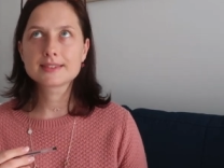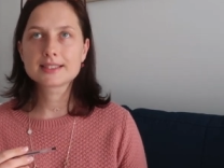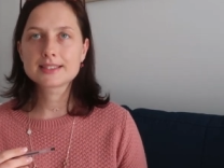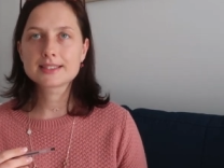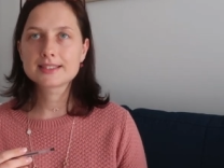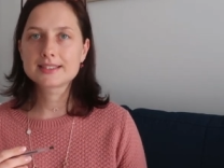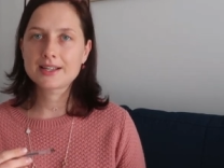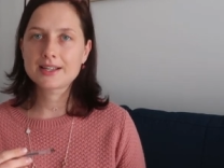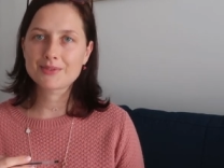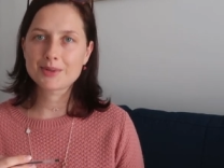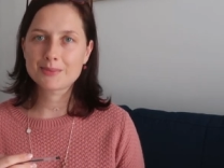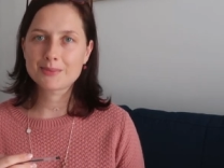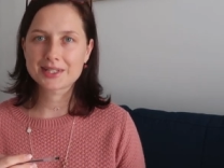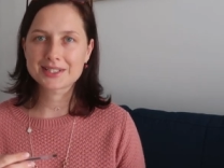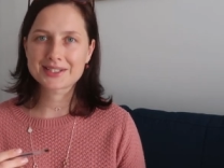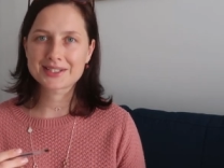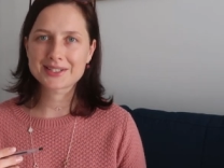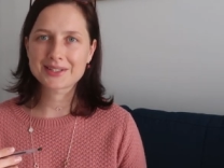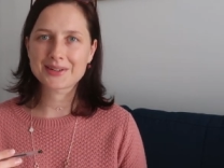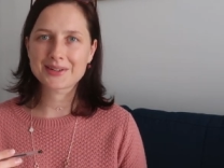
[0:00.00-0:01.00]
seven
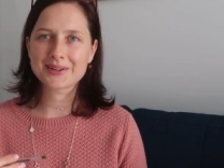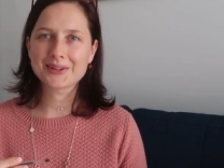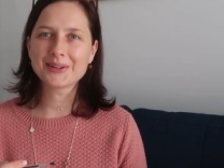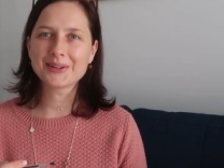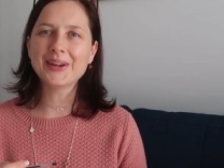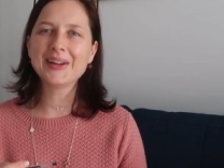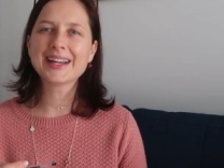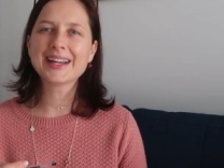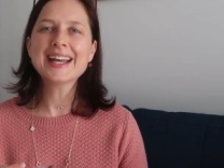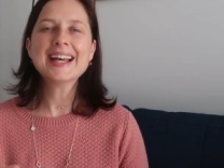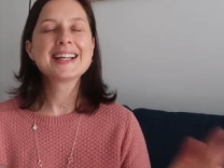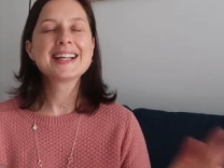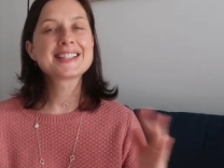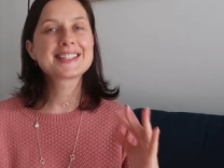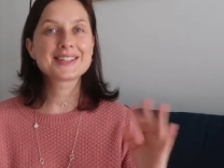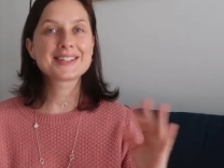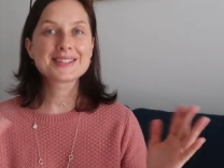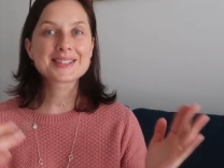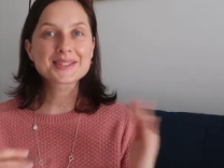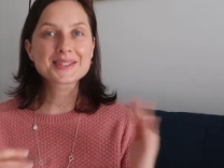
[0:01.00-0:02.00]
months ago.
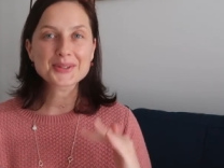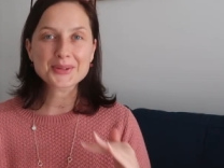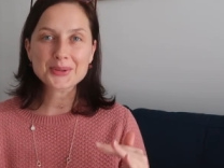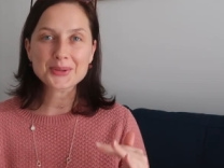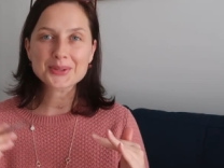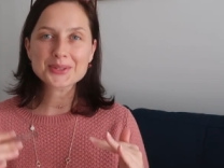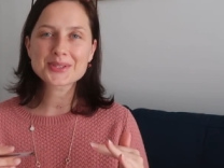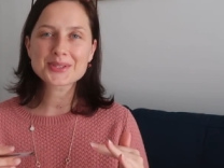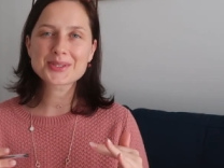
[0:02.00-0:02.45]
So it's all